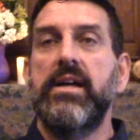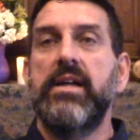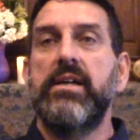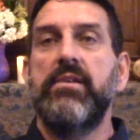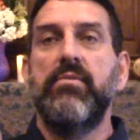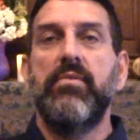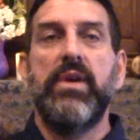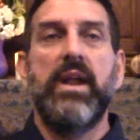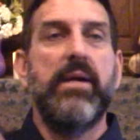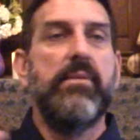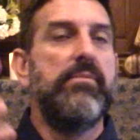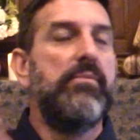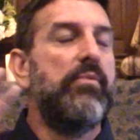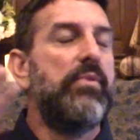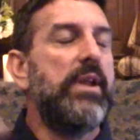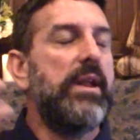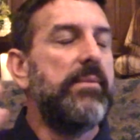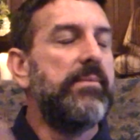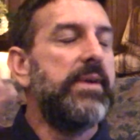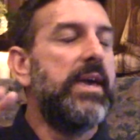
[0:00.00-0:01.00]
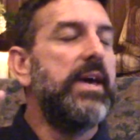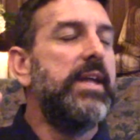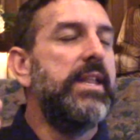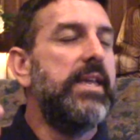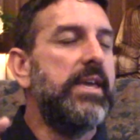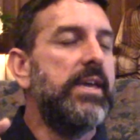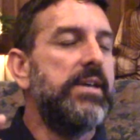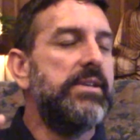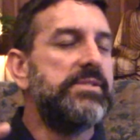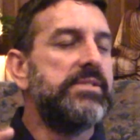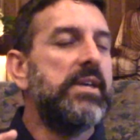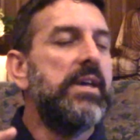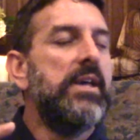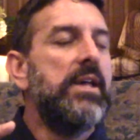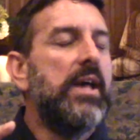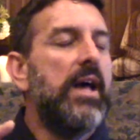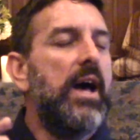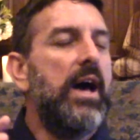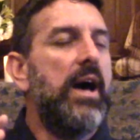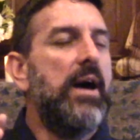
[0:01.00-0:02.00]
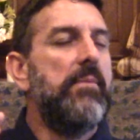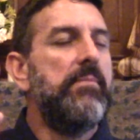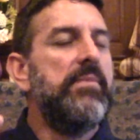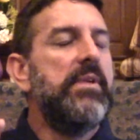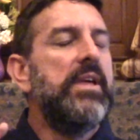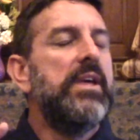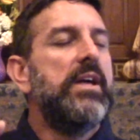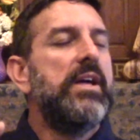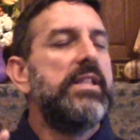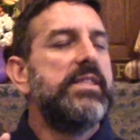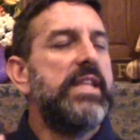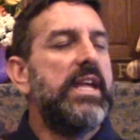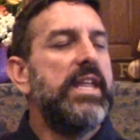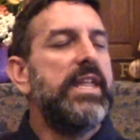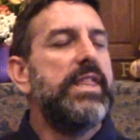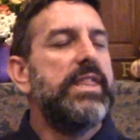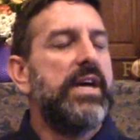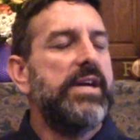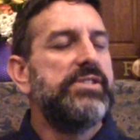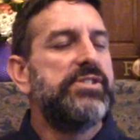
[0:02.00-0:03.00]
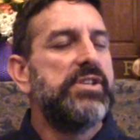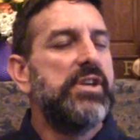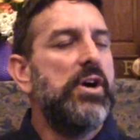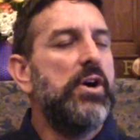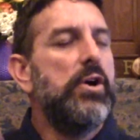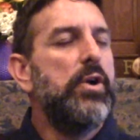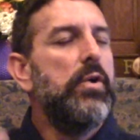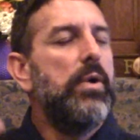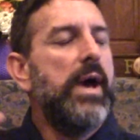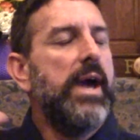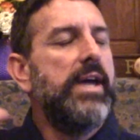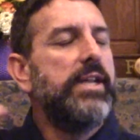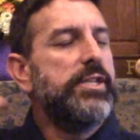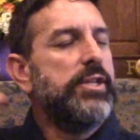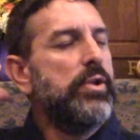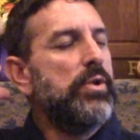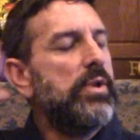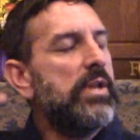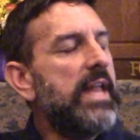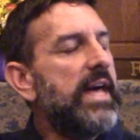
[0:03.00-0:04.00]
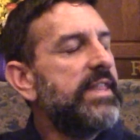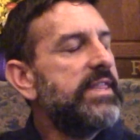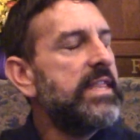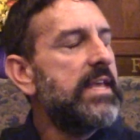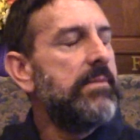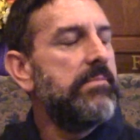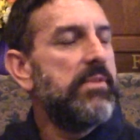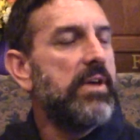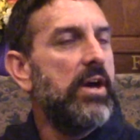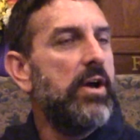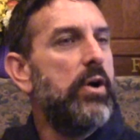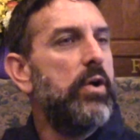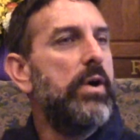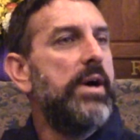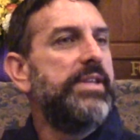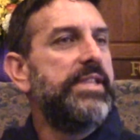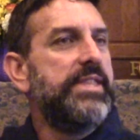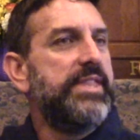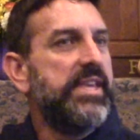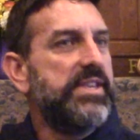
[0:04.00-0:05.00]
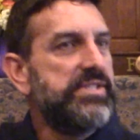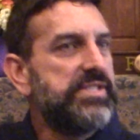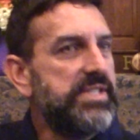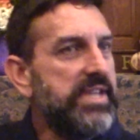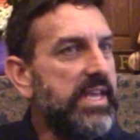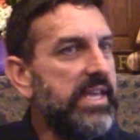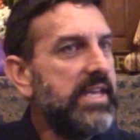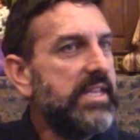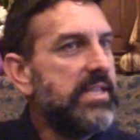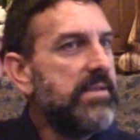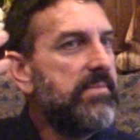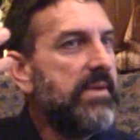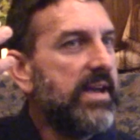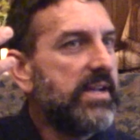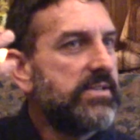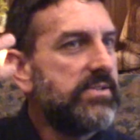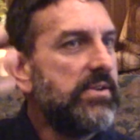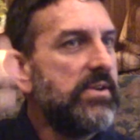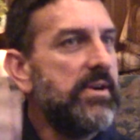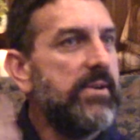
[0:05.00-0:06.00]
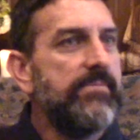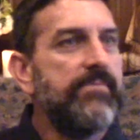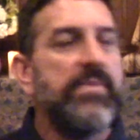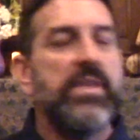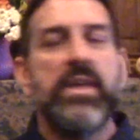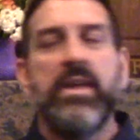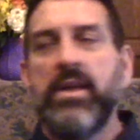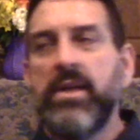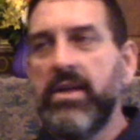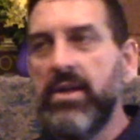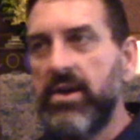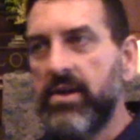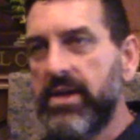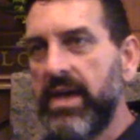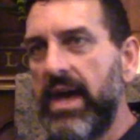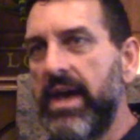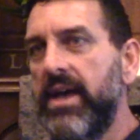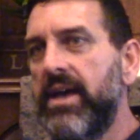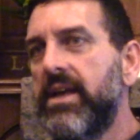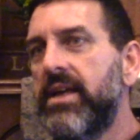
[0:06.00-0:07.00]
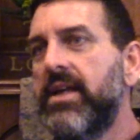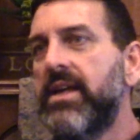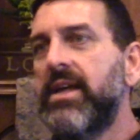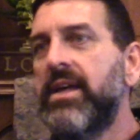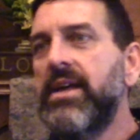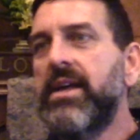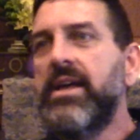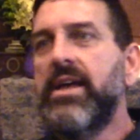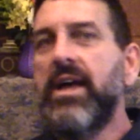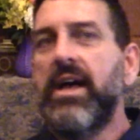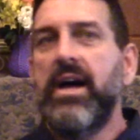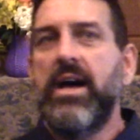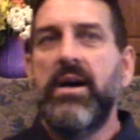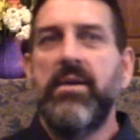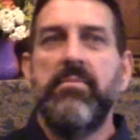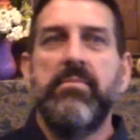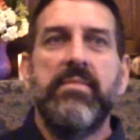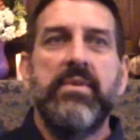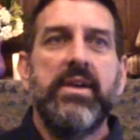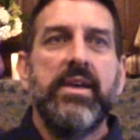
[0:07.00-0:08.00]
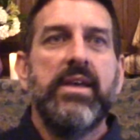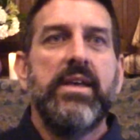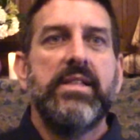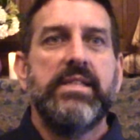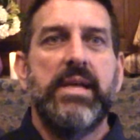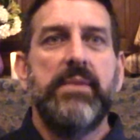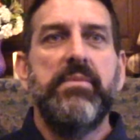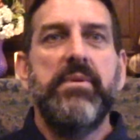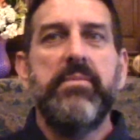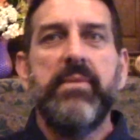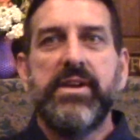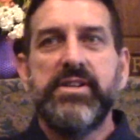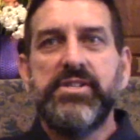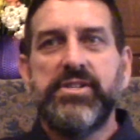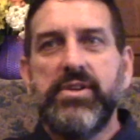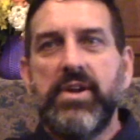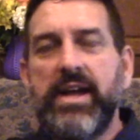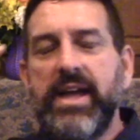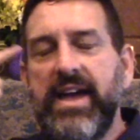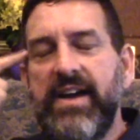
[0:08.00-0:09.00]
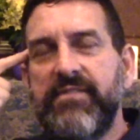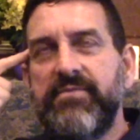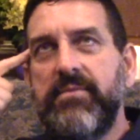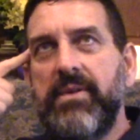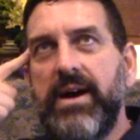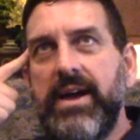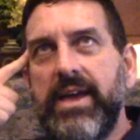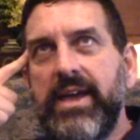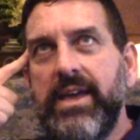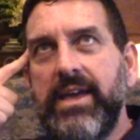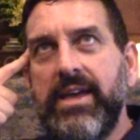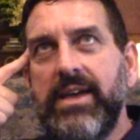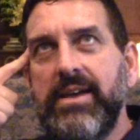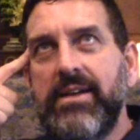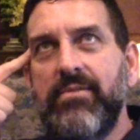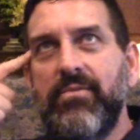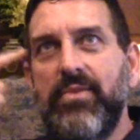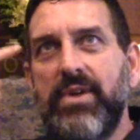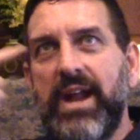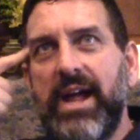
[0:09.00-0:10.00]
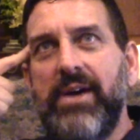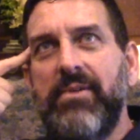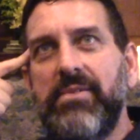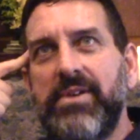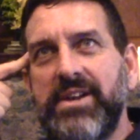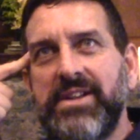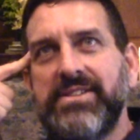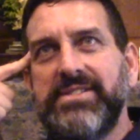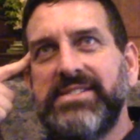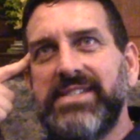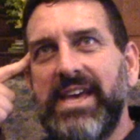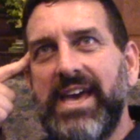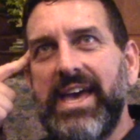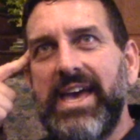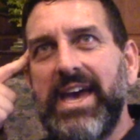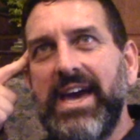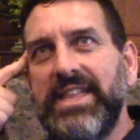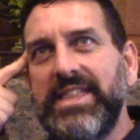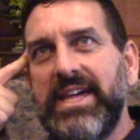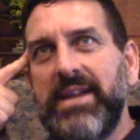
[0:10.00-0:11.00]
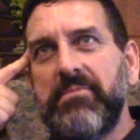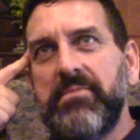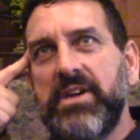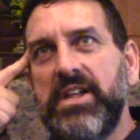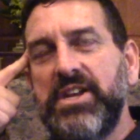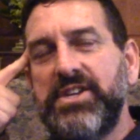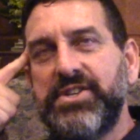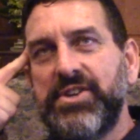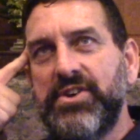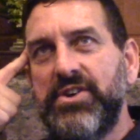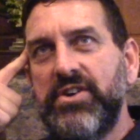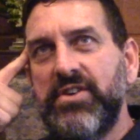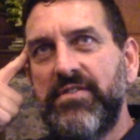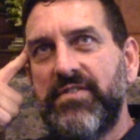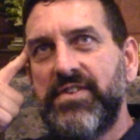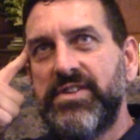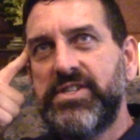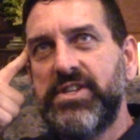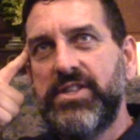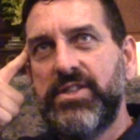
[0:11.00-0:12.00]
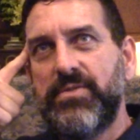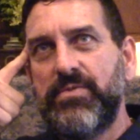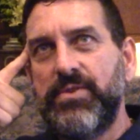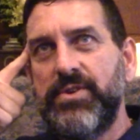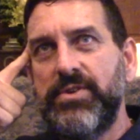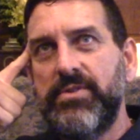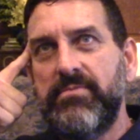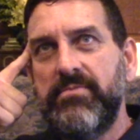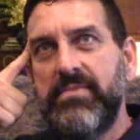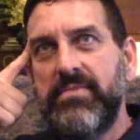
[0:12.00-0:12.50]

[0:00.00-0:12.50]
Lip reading: what I'm getting is letting thoughts go, and you let them go, and then they sneak in the back door. Okay. Let me make sure I have what I want to say, and then I'm going to turn it over to the room.